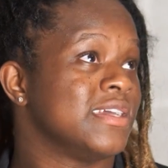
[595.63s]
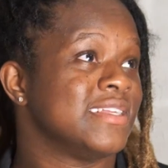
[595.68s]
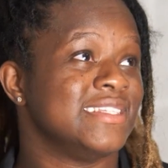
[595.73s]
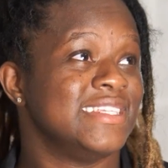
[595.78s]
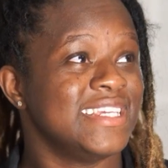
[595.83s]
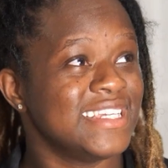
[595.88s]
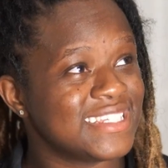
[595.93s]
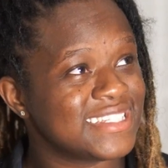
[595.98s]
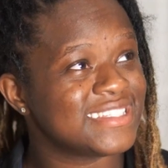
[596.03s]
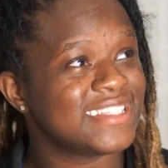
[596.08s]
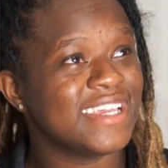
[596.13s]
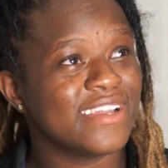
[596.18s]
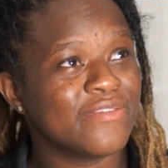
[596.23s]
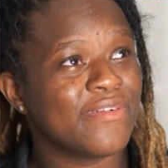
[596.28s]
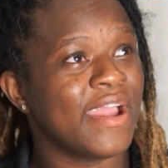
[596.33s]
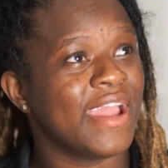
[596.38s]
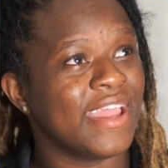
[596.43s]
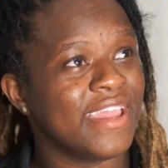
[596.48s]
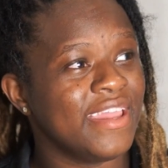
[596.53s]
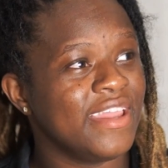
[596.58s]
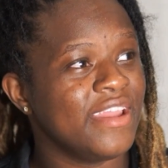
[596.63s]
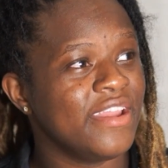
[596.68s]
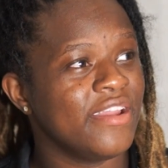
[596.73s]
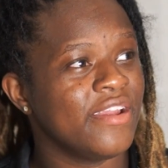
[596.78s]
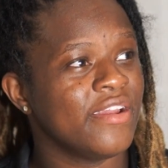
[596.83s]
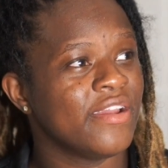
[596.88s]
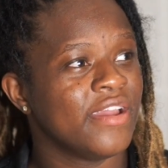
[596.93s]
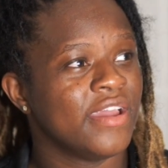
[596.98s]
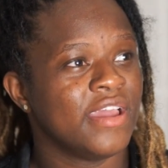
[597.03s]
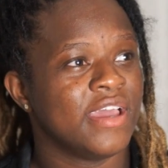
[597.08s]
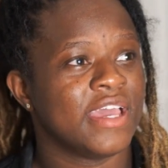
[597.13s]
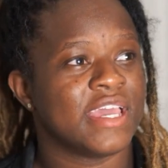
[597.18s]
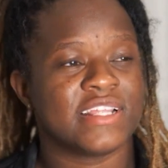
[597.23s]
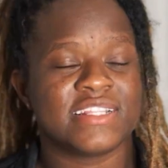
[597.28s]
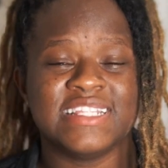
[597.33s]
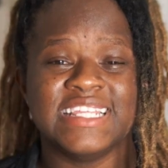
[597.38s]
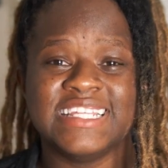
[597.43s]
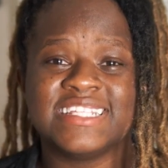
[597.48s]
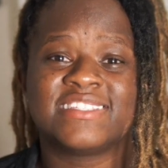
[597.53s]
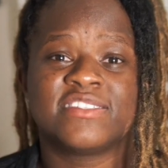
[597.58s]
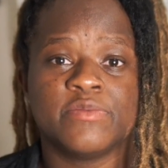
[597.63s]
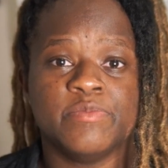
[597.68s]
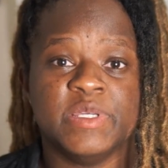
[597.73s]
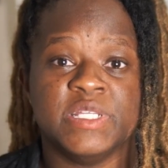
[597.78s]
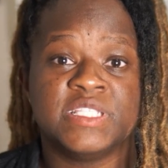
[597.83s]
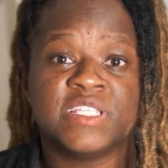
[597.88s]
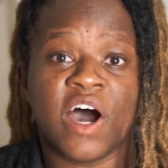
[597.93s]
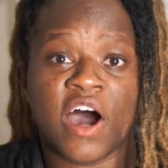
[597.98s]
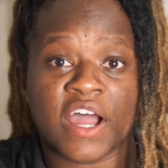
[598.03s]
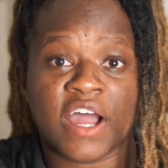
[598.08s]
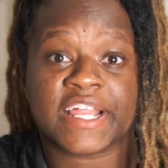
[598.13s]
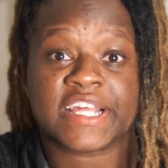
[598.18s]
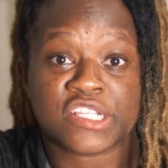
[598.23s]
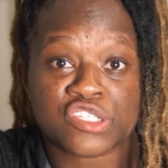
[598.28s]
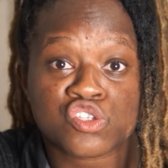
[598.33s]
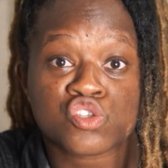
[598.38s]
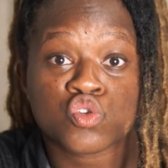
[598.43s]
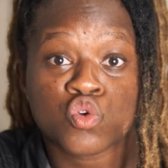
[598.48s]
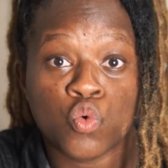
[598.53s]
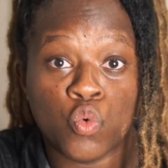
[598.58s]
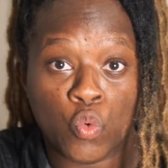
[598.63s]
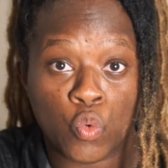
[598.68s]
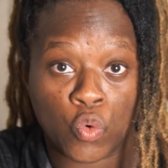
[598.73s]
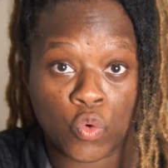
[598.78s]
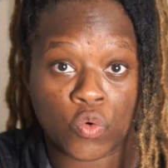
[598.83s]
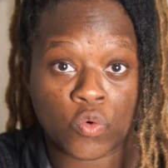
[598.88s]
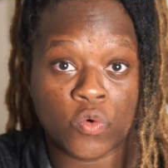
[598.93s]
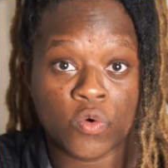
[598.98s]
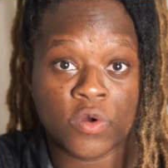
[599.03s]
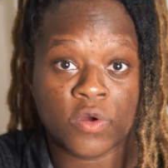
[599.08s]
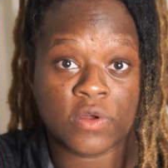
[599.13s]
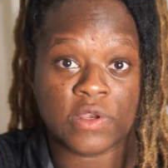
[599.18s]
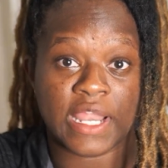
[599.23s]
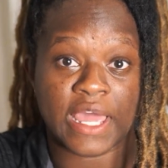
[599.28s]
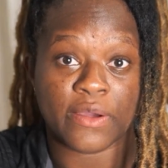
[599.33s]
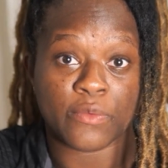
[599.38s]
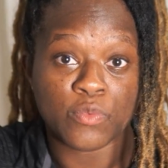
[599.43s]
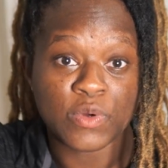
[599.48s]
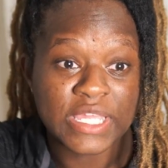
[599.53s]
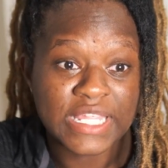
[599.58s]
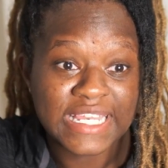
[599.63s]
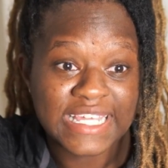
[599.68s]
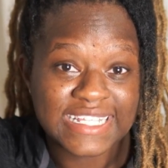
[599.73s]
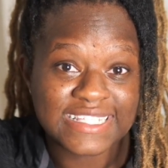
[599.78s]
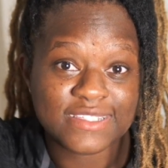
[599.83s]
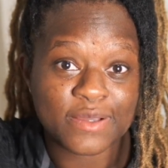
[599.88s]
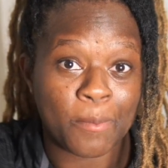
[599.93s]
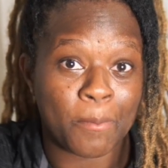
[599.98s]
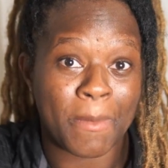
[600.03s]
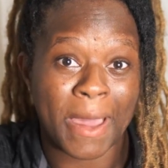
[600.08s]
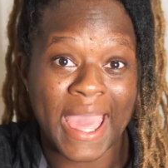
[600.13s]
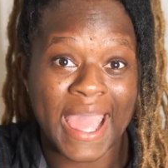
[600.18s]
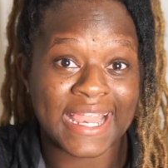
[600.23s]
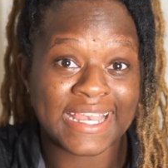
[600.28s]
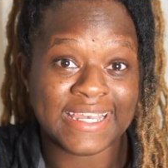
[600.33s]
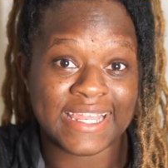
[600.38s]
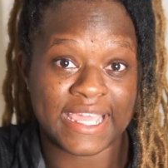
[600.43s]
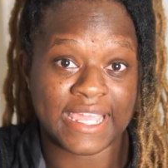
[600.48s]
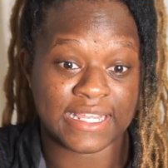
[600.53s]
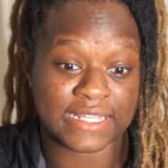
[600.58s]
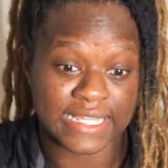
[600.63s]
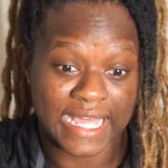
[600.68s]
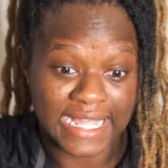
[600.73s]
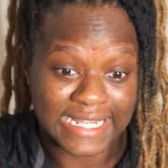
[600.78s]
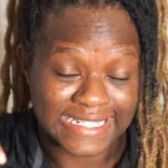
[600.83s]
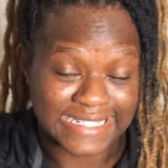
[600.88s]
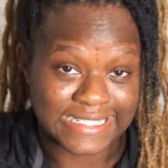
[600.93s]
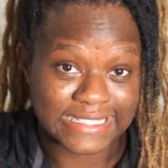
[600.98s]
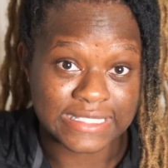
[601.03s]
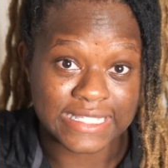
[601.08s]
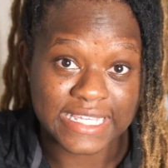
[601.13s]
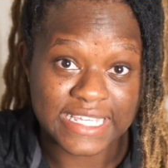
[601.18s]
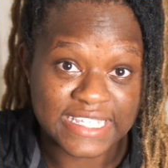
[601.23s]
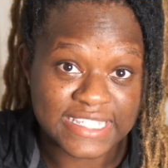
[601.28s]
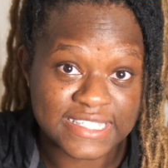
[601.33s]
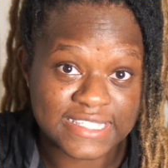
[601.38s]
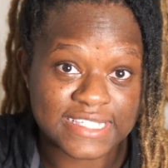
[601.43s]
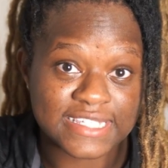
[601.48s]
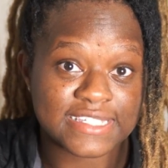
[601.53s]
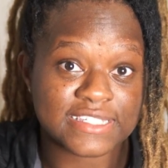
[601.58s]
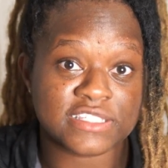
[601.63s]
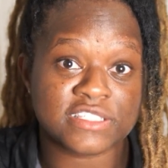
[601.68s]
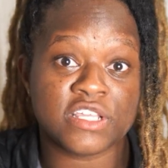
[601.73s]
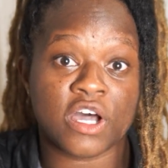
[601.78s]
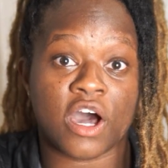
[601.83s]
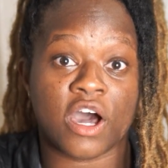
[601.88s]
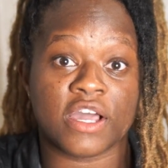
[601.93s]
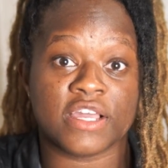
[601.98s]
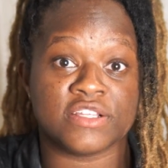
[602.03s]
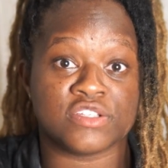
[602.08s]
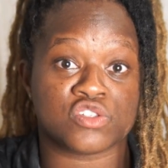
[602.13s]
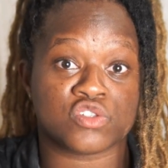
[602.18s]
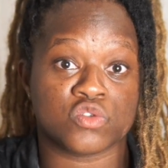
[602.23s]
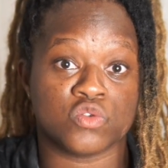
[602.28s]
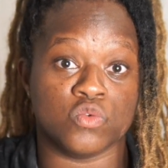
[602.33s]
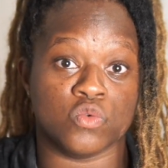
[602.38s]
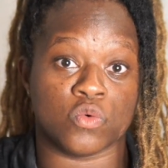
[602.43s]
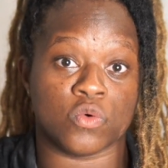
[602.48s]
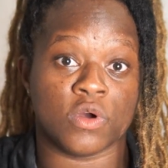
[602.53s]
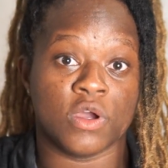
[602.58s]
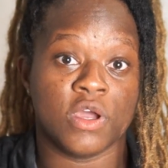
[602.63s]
This thing right here needs to be taught in school. Like, we need to mandate that this is taught in school.